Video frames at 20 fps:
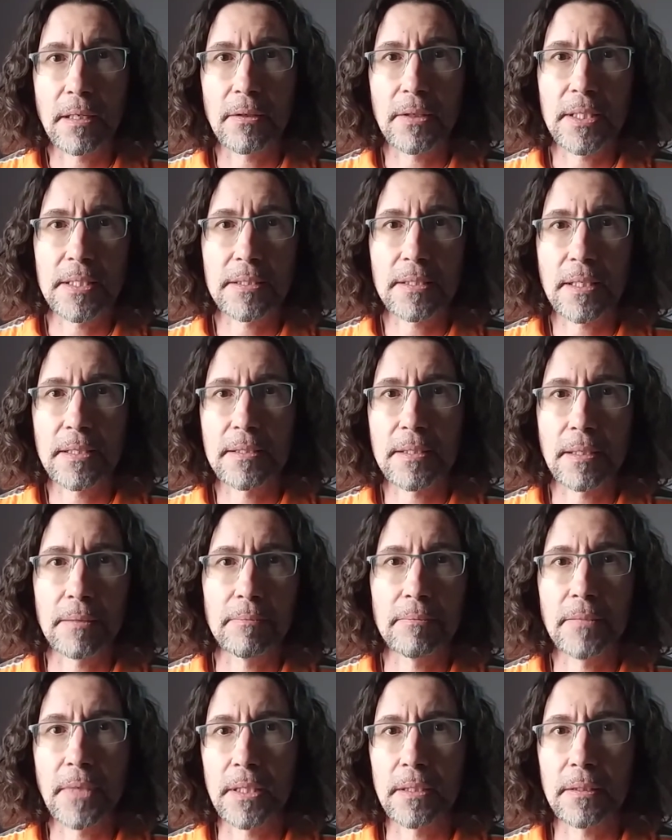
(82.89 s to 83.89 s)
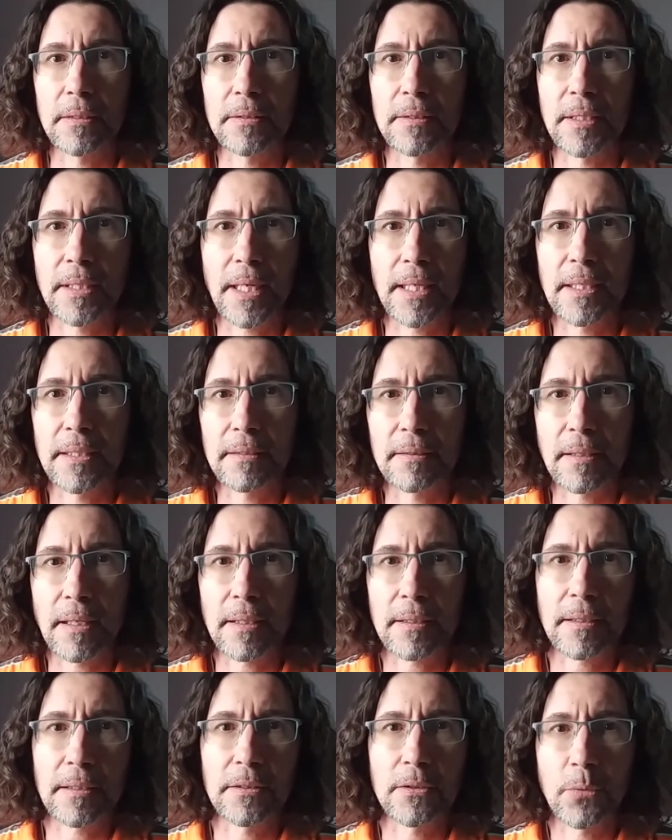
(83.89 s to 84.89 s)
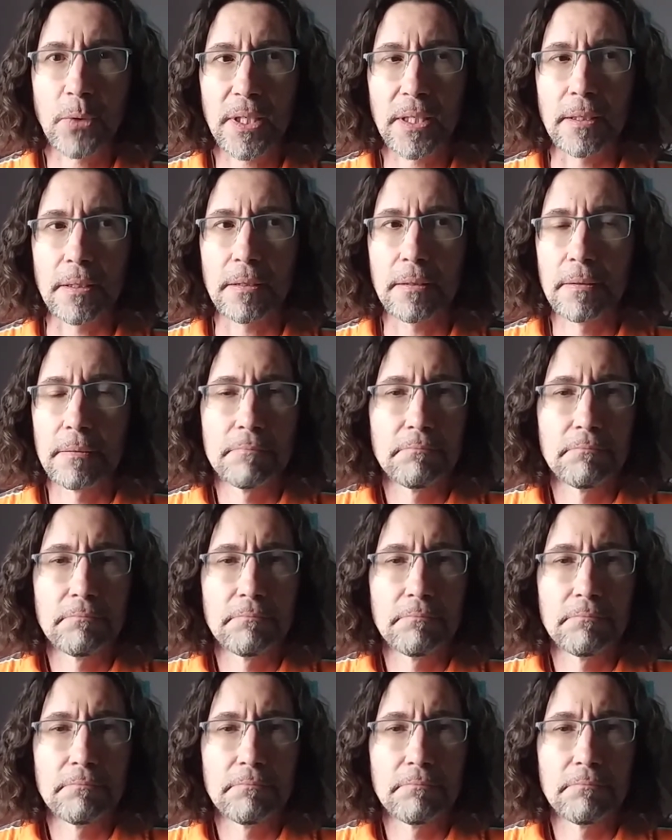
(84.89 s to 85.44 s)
said something that I didn't like on Twitter.